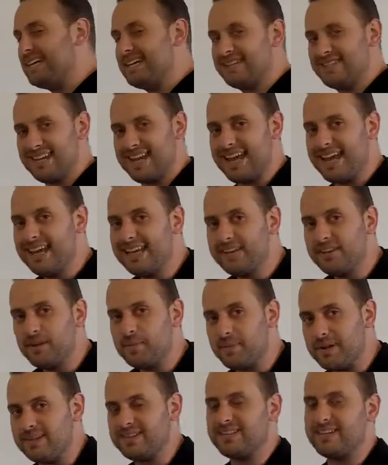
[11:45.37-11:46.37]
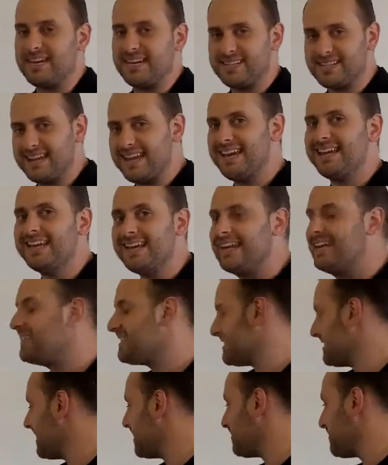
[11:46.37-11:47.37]
is in the business, in an
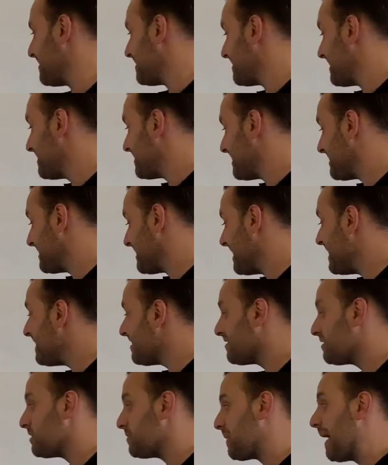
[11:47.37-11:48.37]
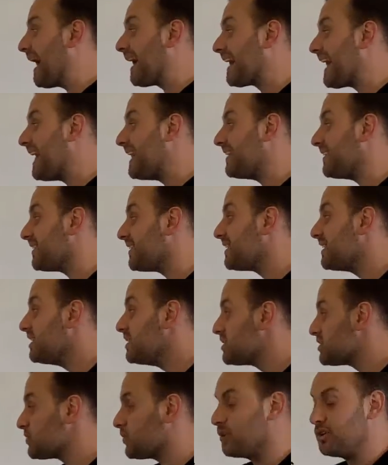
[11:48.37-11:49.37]
internet business. It's here at the back end.
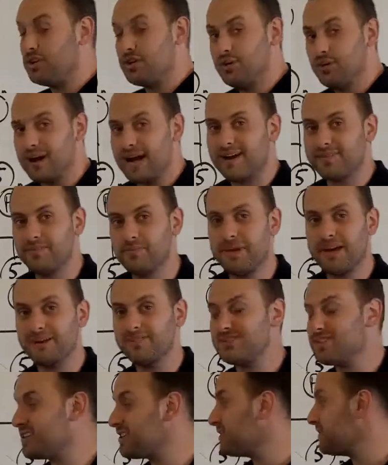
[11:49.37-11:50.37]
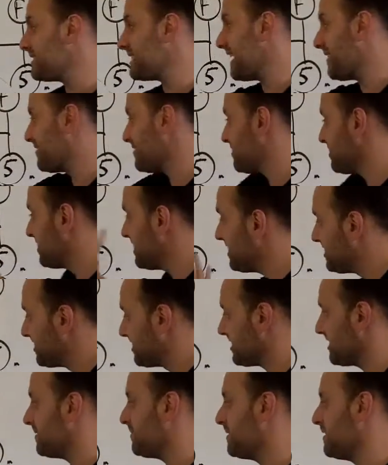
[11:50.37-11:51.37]
So all you have to be able to do is have a
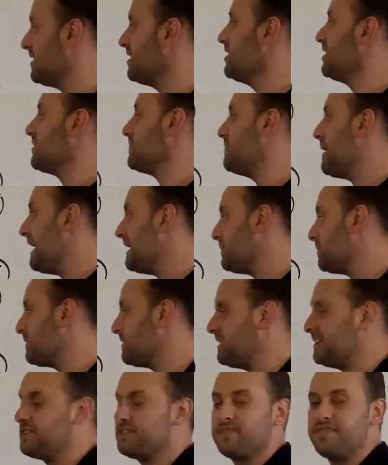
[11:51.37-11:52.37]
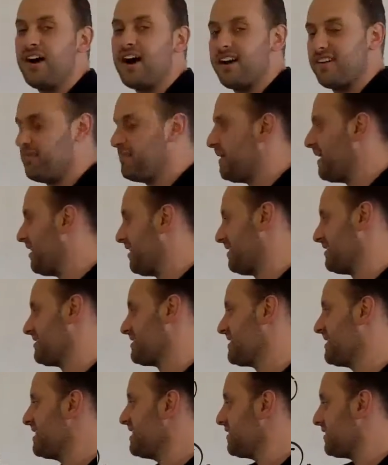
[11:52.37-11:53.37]
system made up of these 5
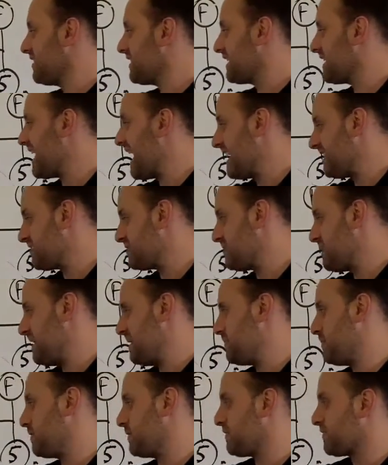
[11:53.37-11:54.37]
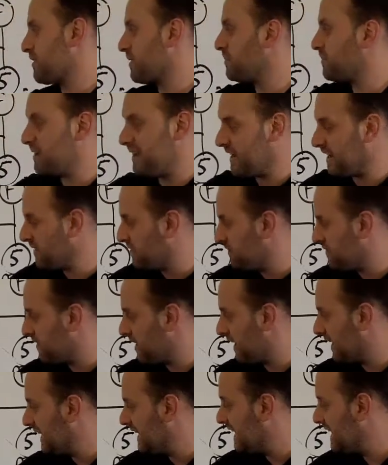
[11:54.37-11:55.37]
parts that gets people from being
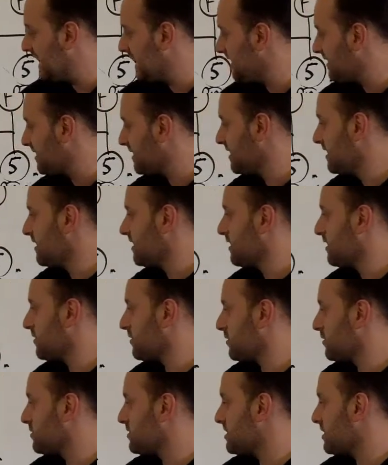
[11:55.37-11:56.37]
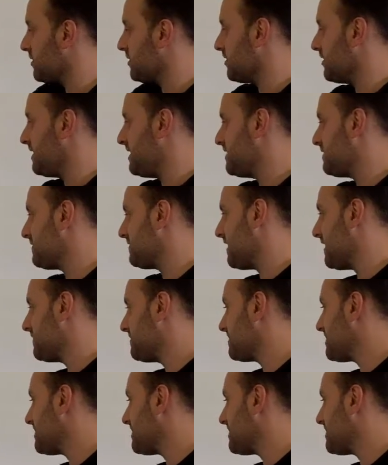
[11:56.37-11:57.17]
a lead through to these 5